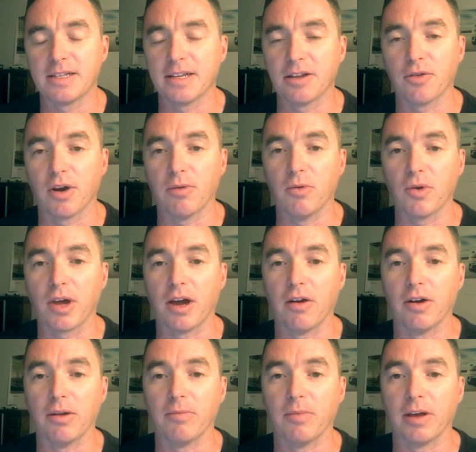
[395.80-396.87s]
incredible
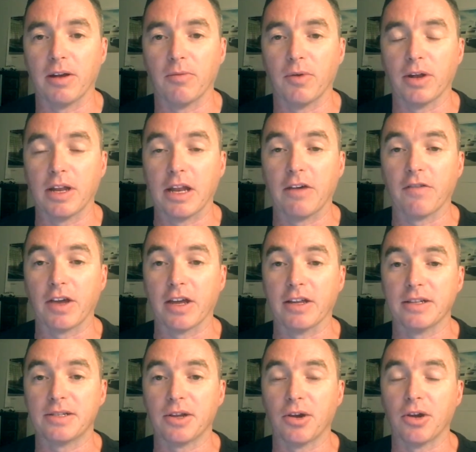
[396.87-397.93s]
car, and I'm really loving
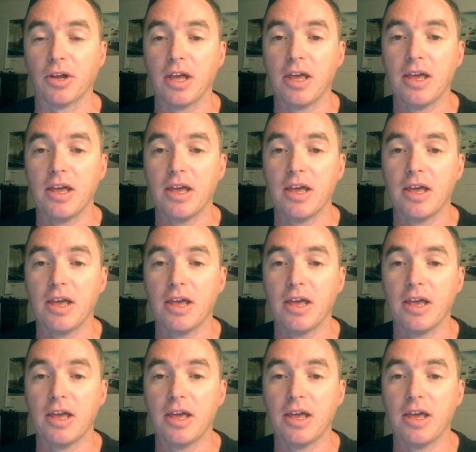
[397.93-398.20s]
it. So